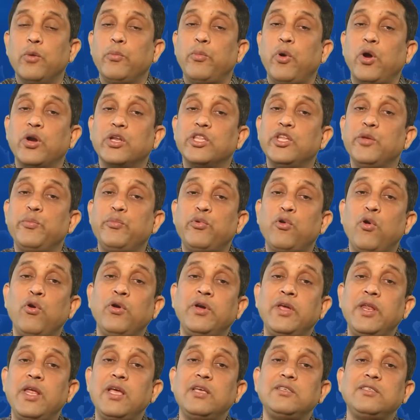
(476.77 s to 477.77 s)
for the
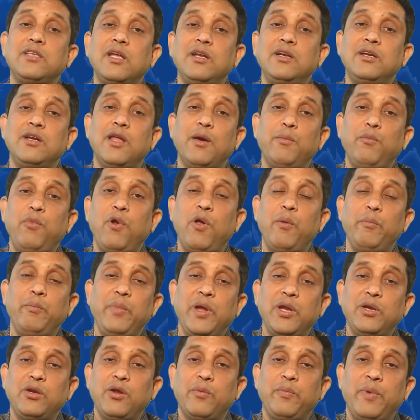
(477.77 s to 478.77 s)
progress and
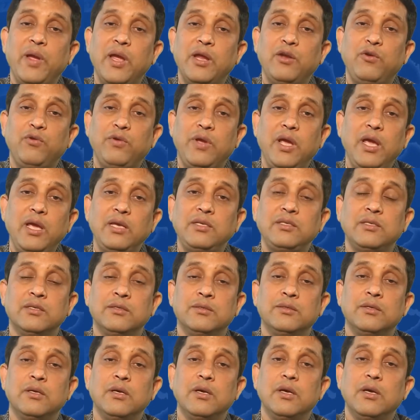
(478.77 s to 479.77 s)
development of
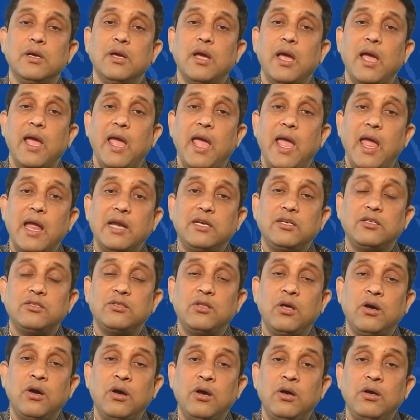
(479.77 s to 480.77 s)
education at
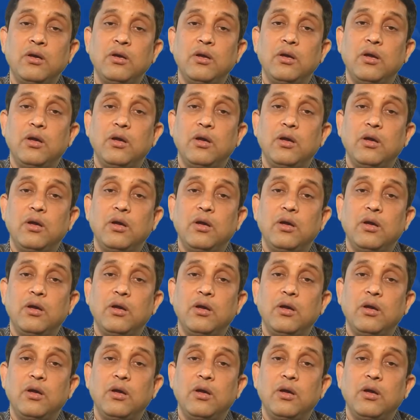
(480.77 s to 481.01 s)
the